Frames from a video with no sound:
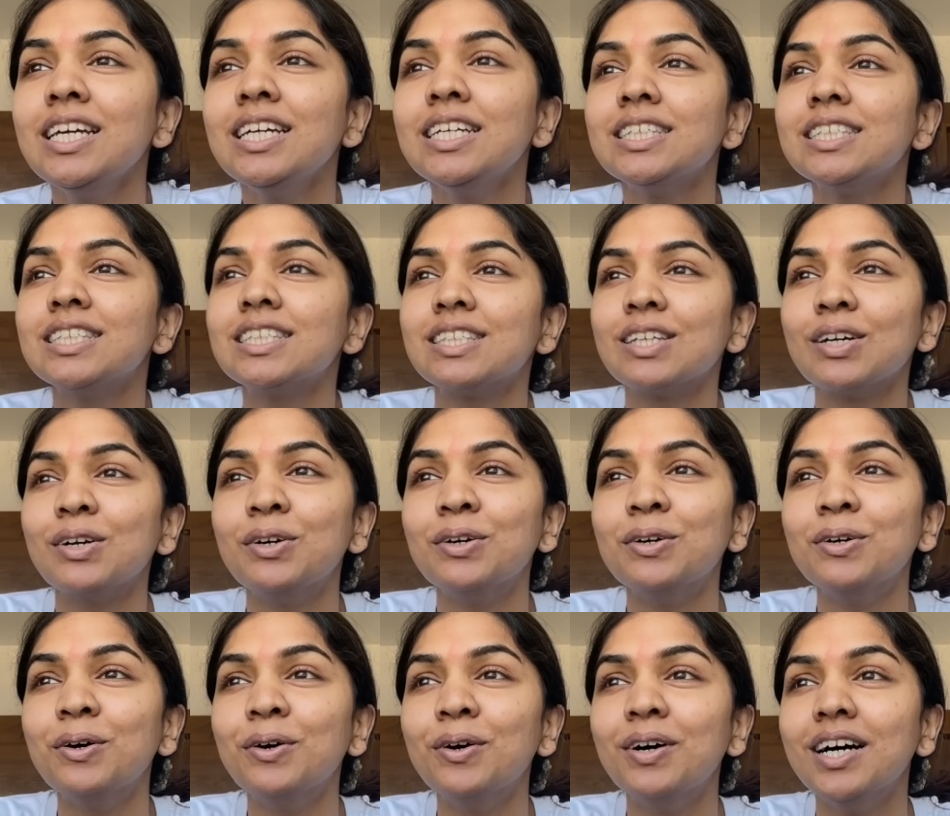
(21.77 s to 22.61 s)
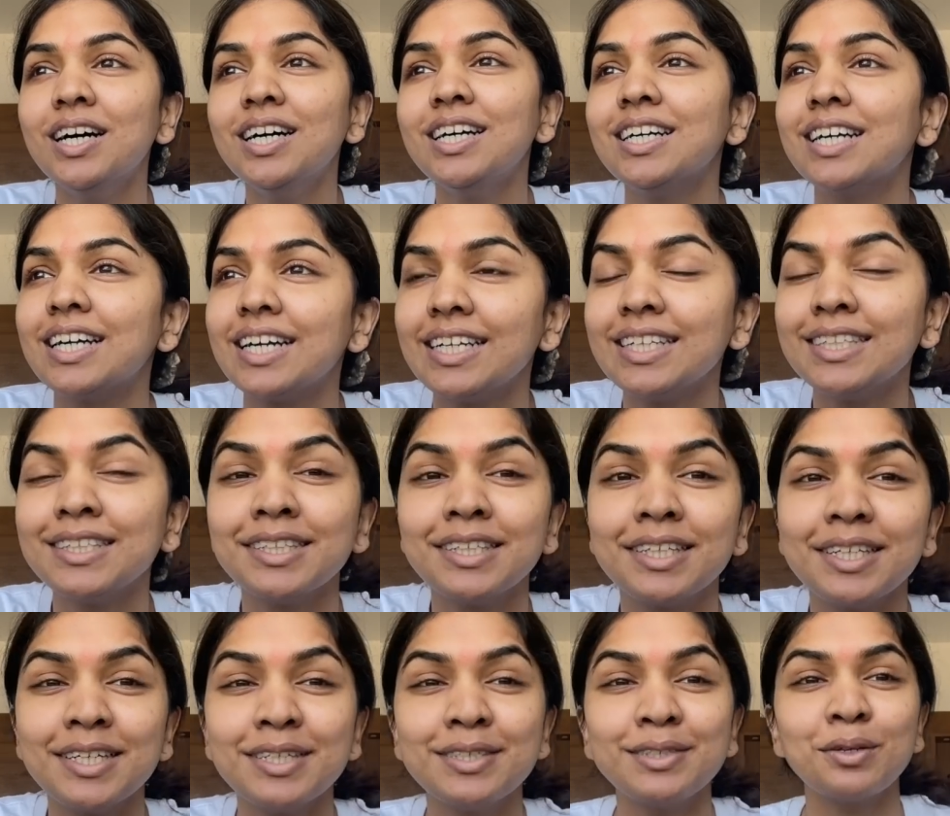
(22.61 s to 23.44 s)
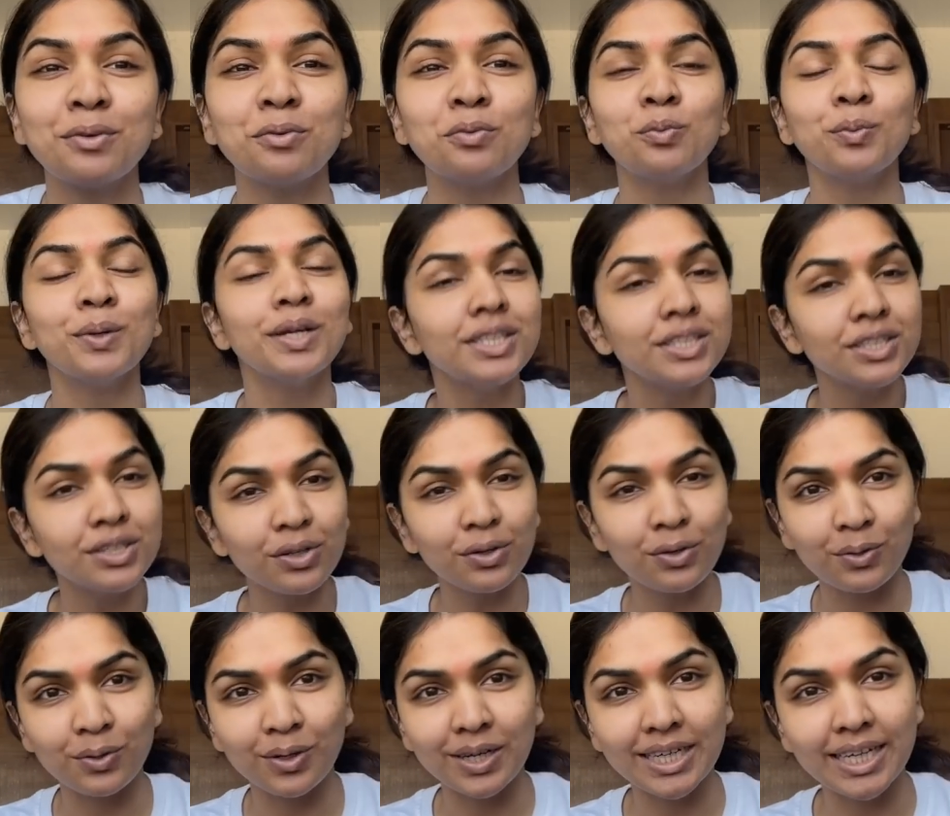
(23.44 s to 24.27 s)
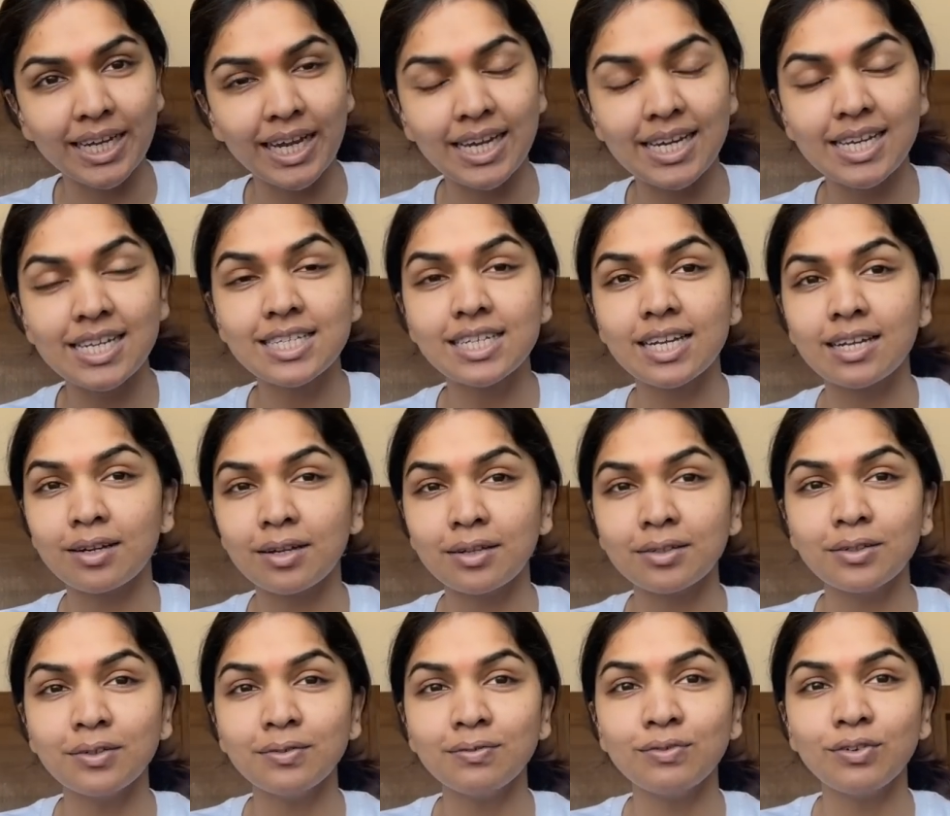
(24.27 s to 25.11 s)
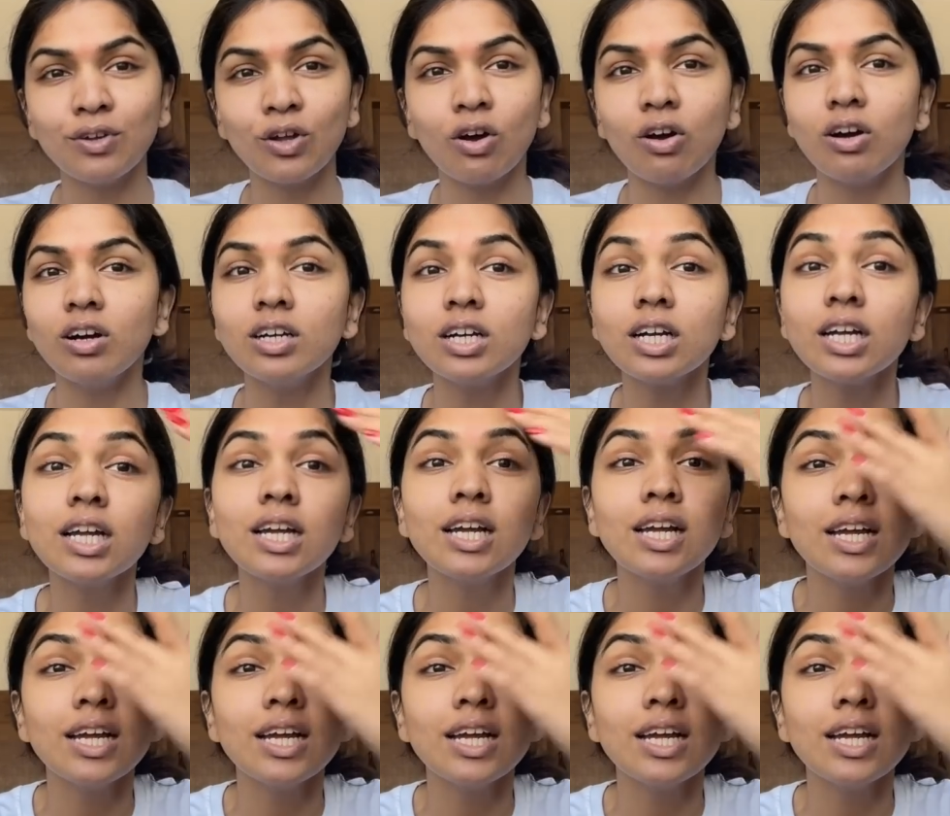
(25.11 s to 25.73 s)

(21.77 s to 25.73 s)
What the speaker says: So, in this video, again, it's another vlog.